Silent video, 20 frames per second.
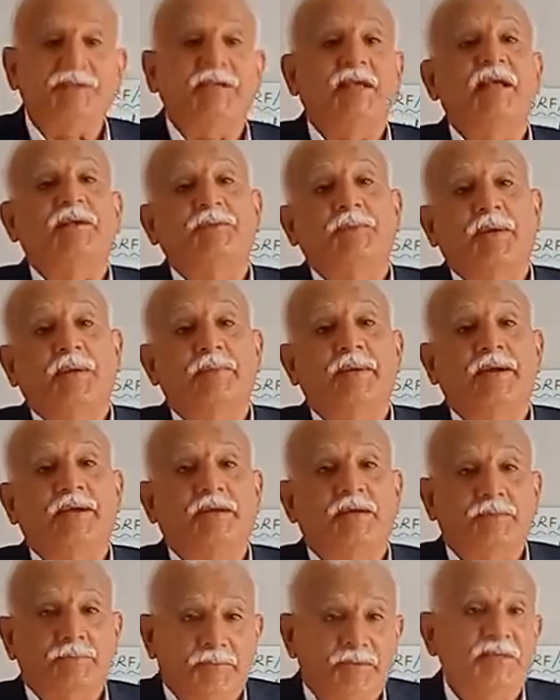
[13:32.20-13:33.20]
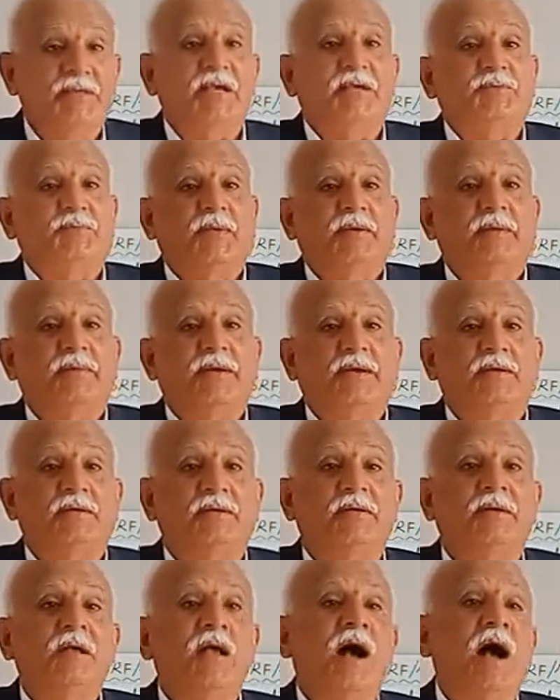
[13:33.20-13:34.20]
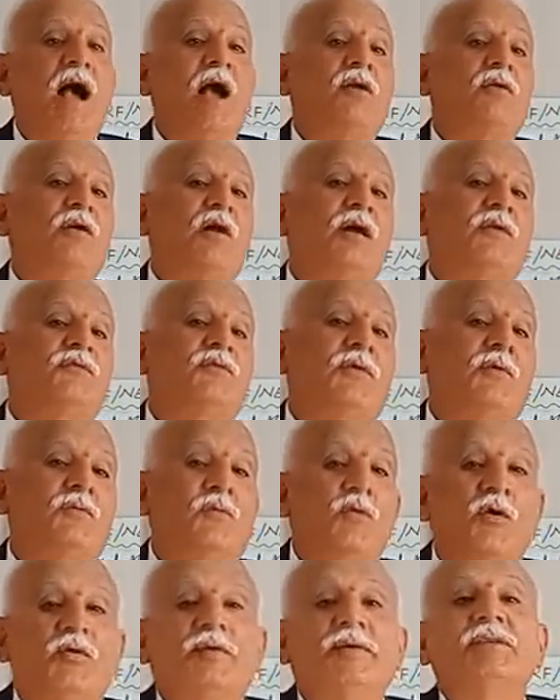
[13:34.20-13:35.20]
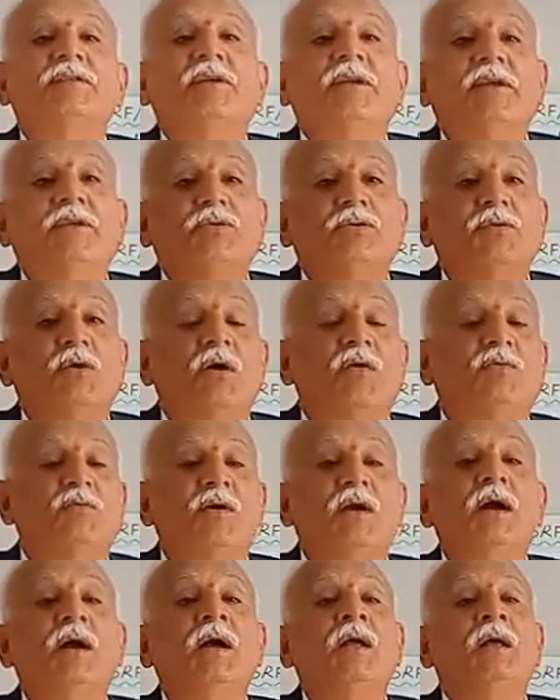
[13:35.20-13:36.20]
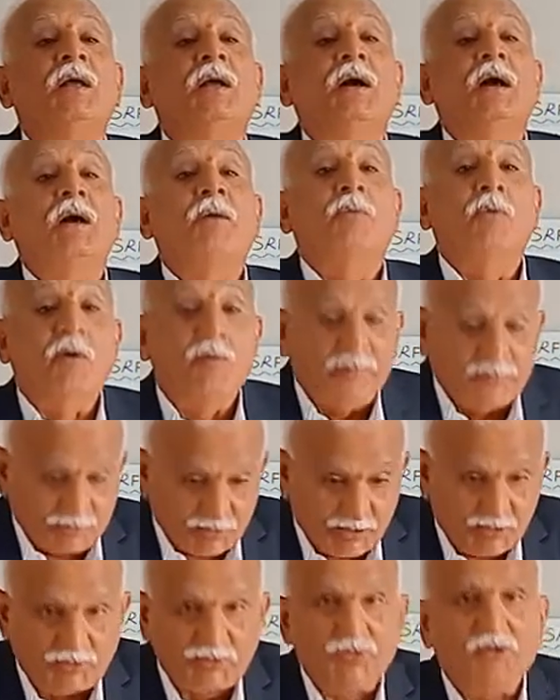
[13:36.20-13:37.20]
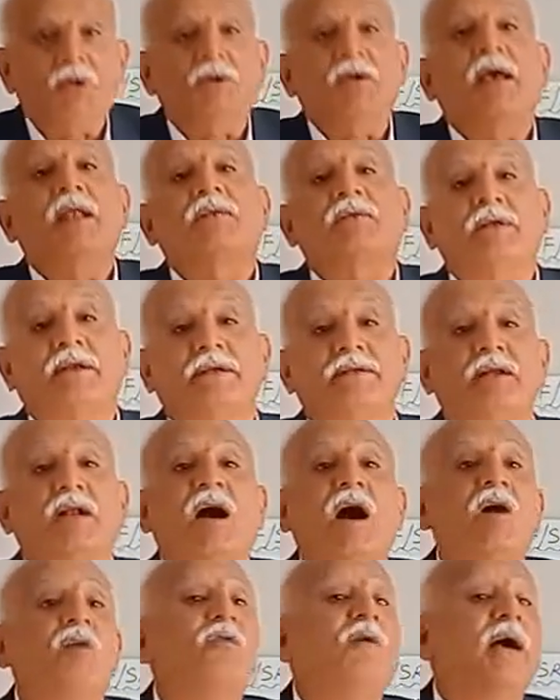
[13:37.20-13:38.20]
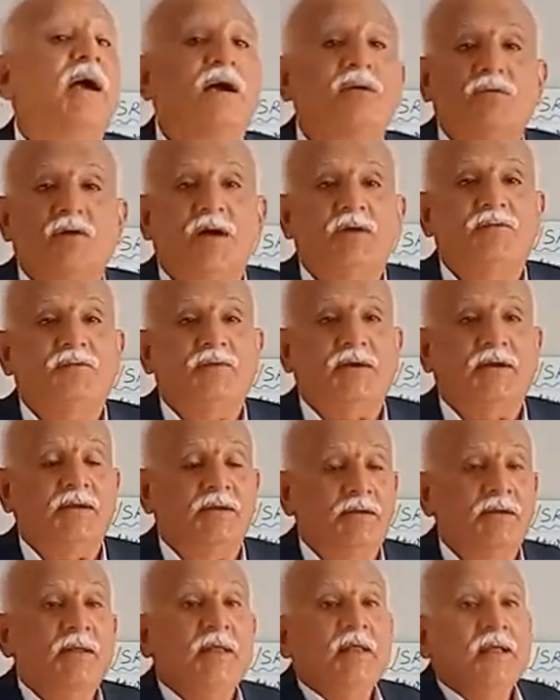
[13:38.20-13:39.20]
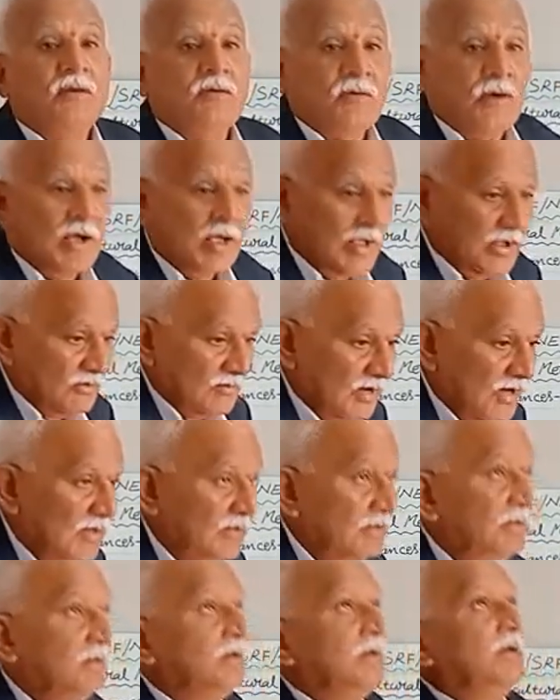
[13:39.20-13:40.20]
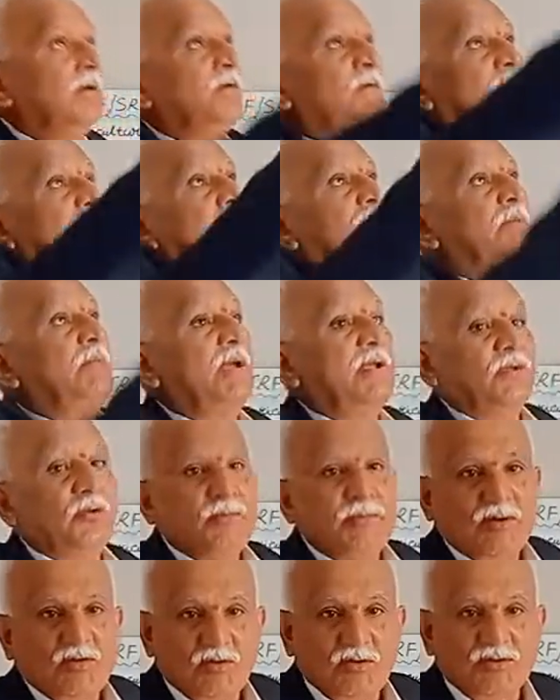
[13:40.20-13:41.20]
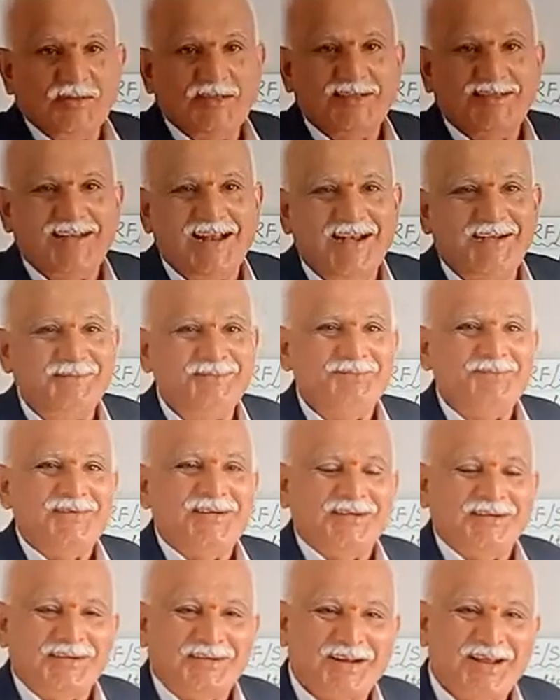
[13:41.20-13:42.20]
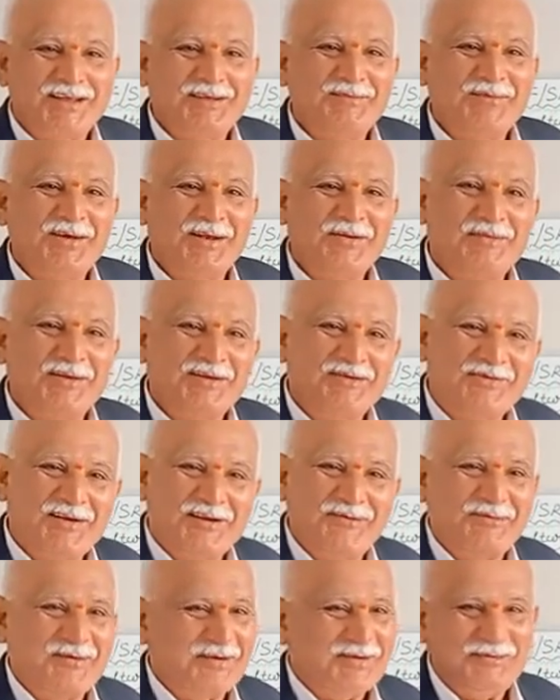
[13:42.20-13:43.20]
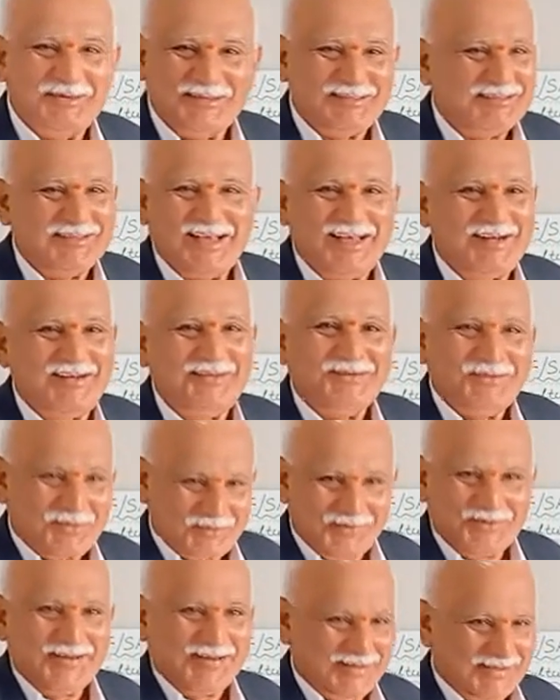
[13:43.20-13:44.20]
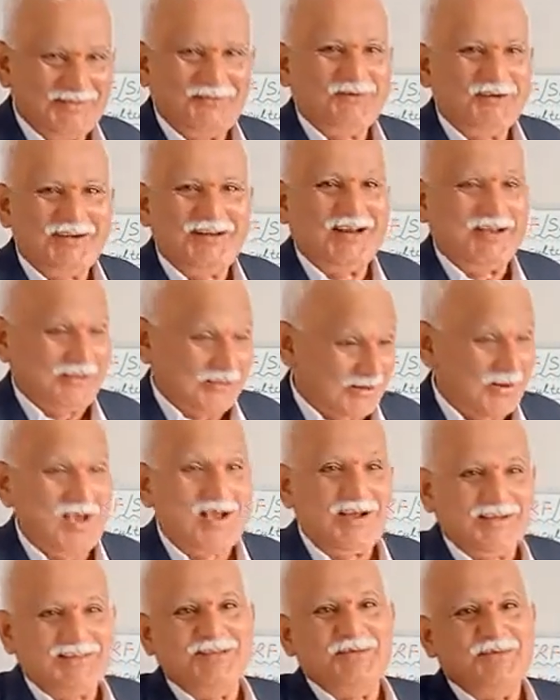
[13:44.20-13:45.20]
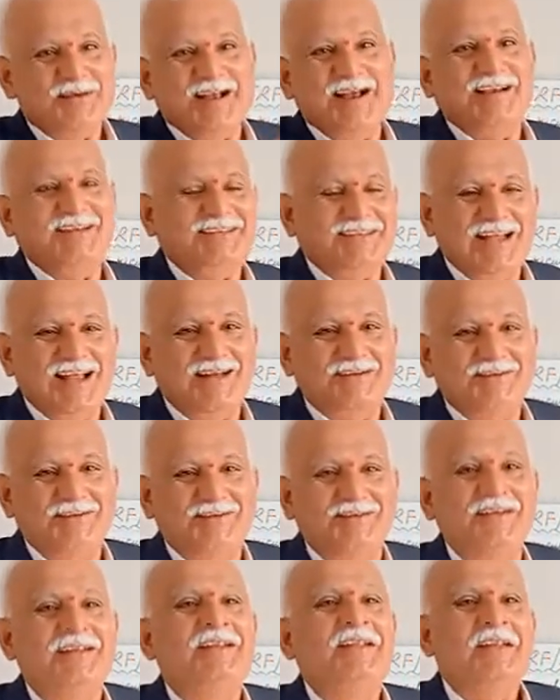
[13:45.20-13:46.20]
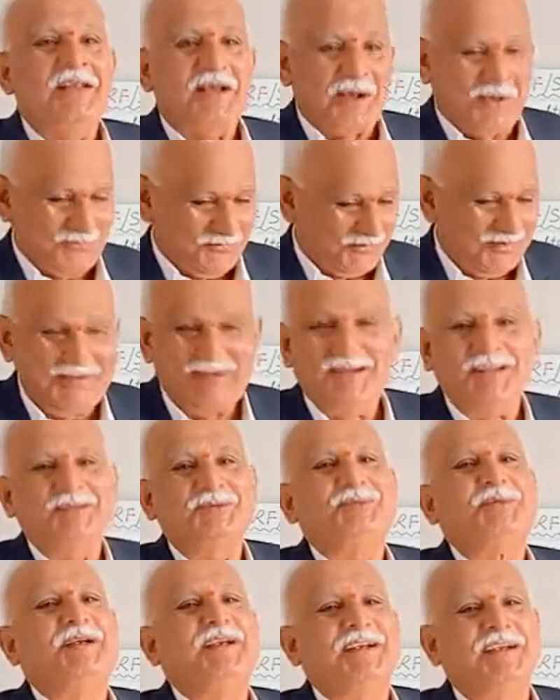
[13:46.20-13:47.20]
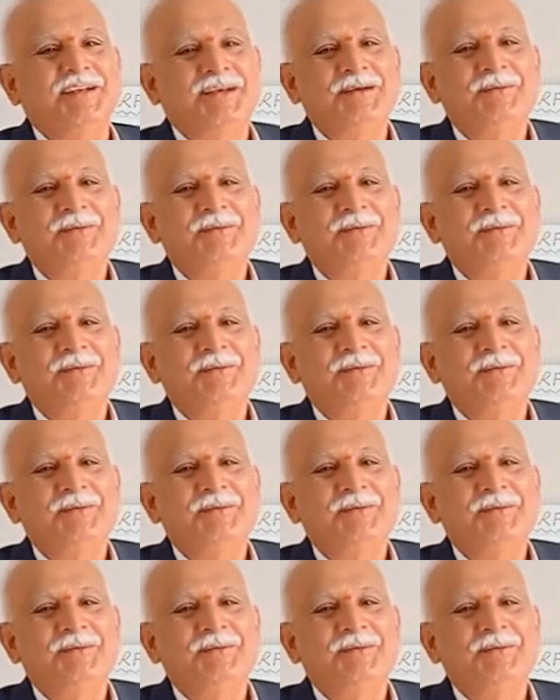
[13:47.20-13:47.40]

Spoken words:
experiment, PG experiment, I have gone for Bowen's ratio calculation. How I have gone for, I have gone one micrometeorological stand, dry bulb and wet bulb is there, different heights, logarithmic heights I have given, wind speed,